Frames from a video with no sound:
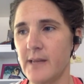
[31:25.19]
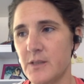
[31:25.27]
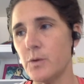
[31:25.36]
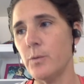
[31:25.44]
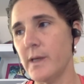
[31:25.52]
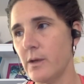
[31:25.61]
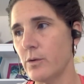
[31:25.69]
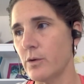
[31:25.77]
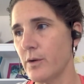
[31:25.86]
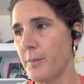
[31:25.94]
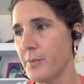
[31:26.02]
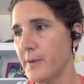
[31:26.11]
That's what we
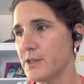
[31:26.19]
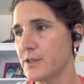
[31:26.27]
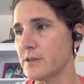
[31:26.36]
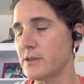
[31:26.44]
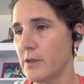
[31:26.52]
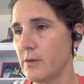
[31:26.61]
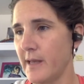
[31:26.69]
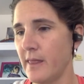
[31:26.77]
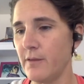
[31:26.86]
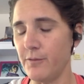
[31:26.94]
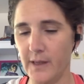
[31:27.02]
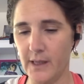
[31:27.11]
called operations, you know,
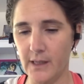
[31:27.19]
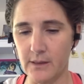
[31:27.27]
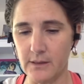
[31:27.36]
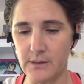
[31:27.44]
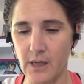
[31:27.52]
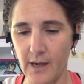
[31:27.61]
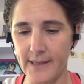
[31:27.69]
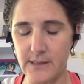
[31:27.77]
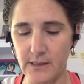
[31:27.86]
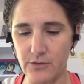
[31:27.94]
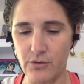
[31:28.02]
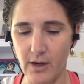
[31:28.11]
in the field,
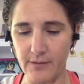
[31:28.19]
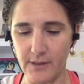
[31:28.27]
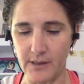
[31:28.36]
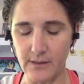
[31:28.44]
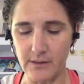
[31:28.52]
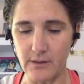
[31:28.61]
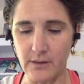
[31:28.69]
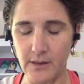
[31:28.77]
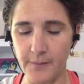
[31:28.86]
guiding, driving.